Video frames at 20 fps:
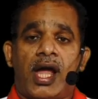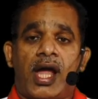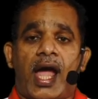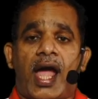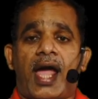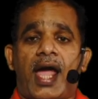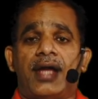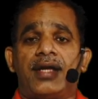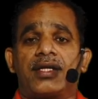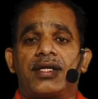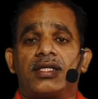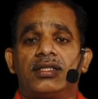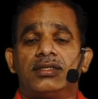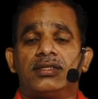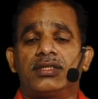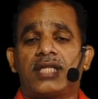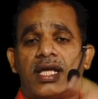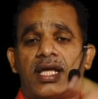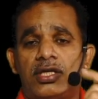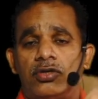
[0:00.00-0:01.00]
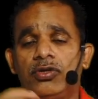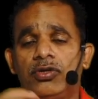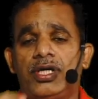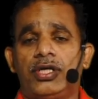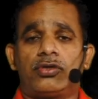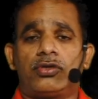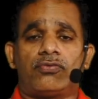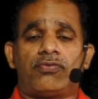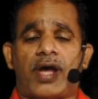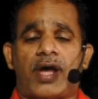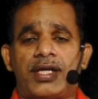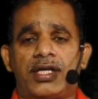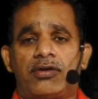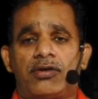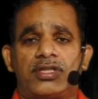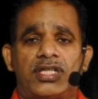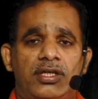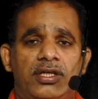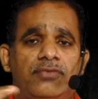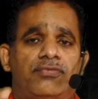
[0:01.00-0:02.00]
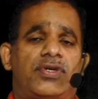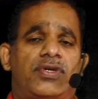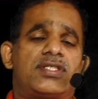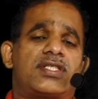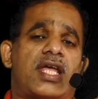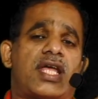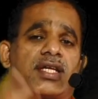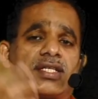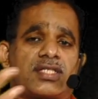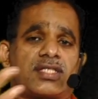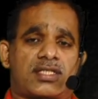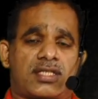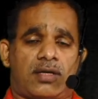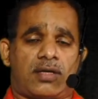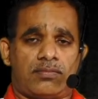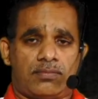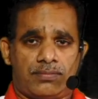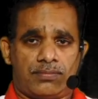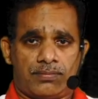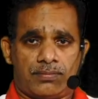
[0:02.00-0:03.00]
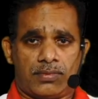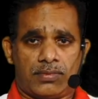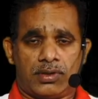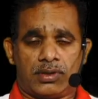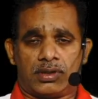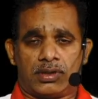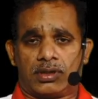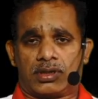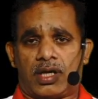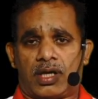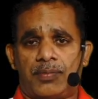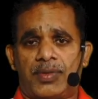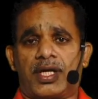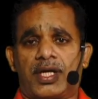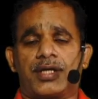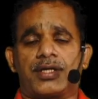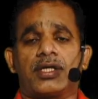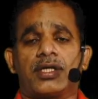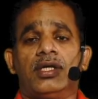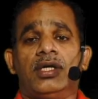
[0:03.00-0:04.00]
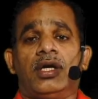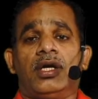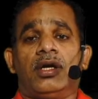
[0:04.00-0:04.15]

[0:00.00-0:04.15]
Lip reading: and then you need to find out the difference that is coming at